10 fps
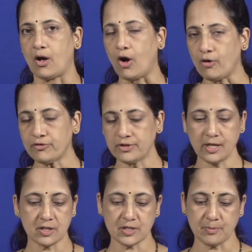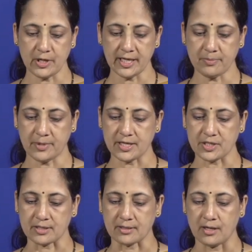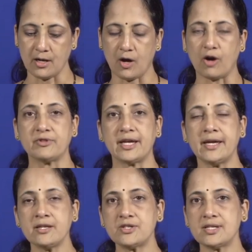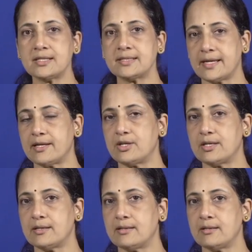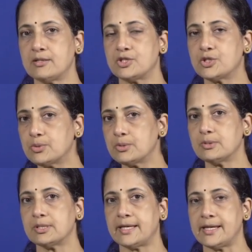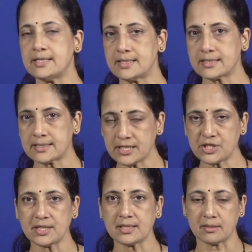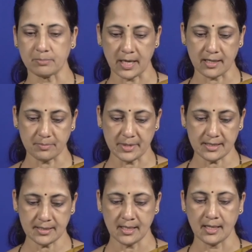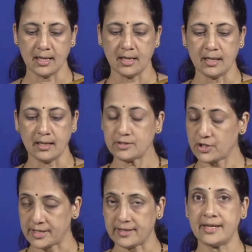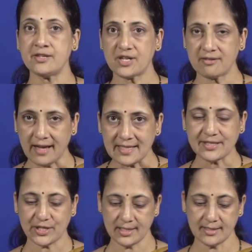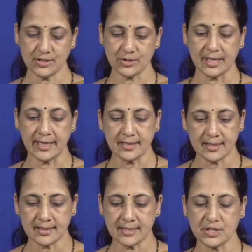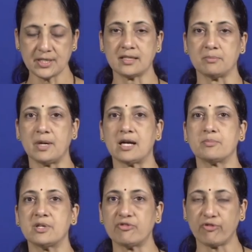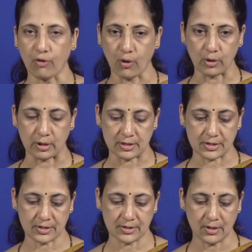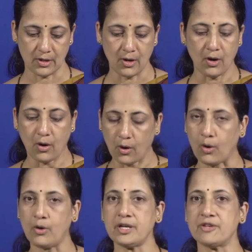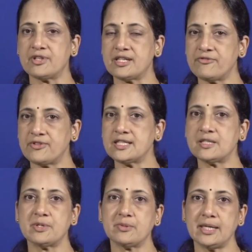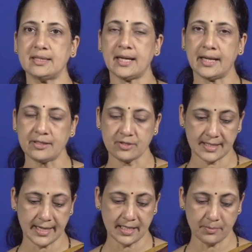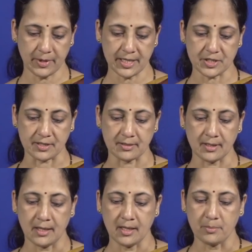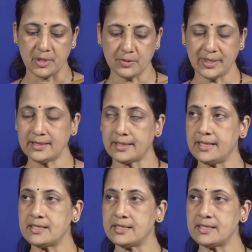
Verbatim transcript: of the osmotic pressure of the intracellular to the interstitial compartment, the intravascular to the interstitial compartment falls, or if the difference between the hydrostatic pressure between the